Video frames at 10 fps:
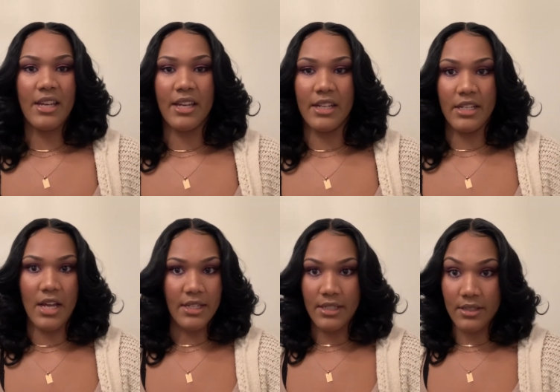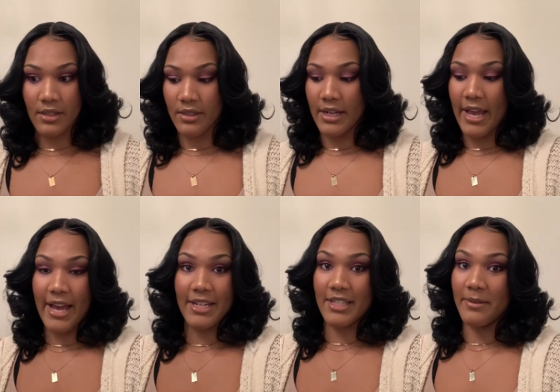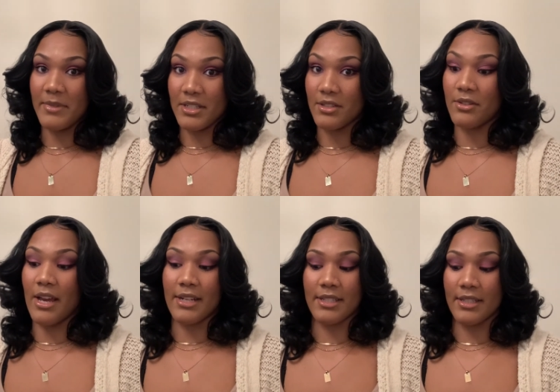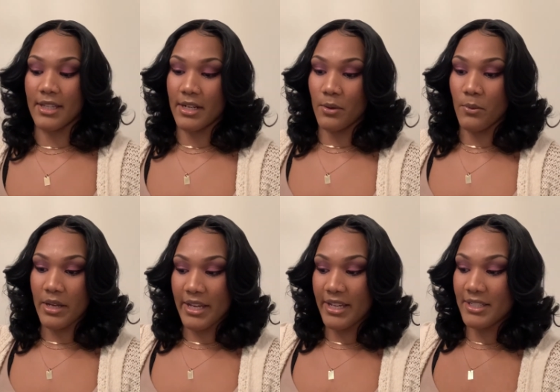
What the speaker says: and it doesn't turn to ash, that means you got a synthetic wig.